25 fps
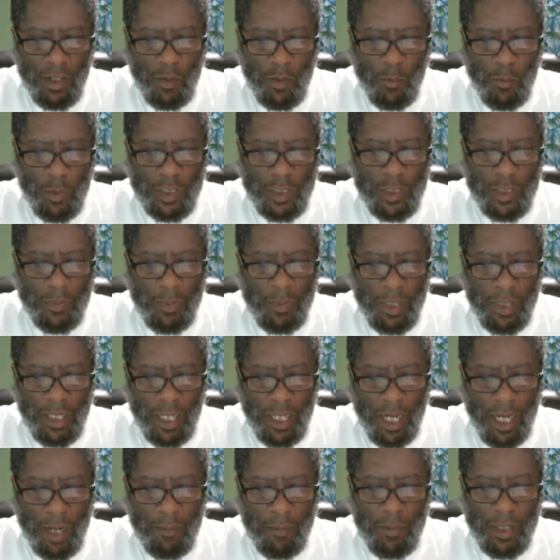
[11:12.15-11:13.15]
which
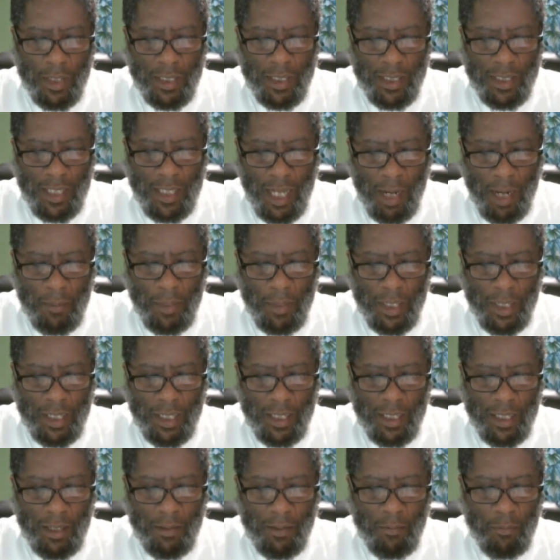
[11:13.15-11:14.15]
became the
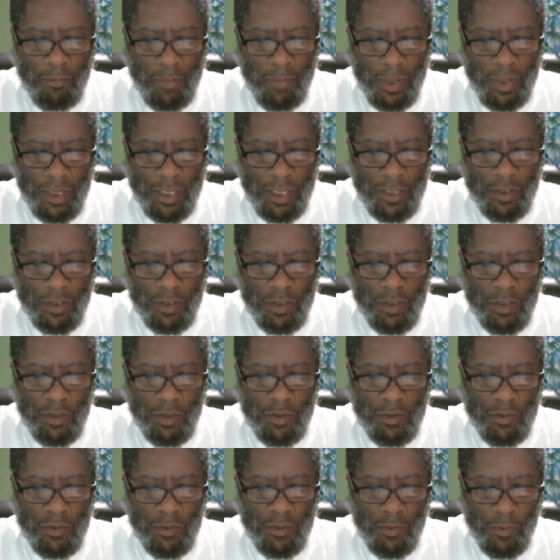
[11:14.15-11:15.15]
dominant
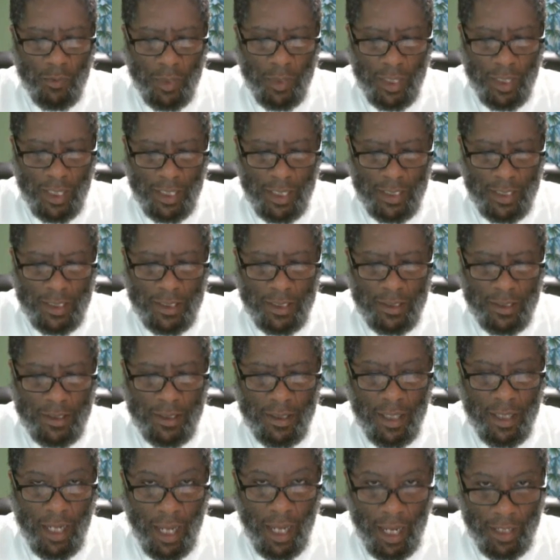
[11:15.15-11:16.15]
political,
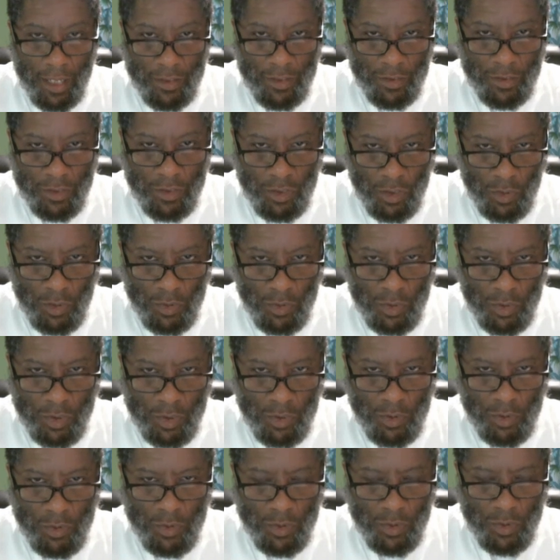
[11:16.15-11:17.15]
religious, and
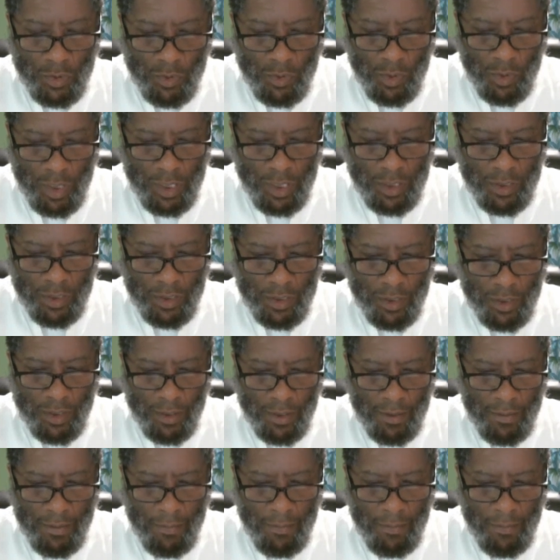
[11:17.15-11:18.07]
social structure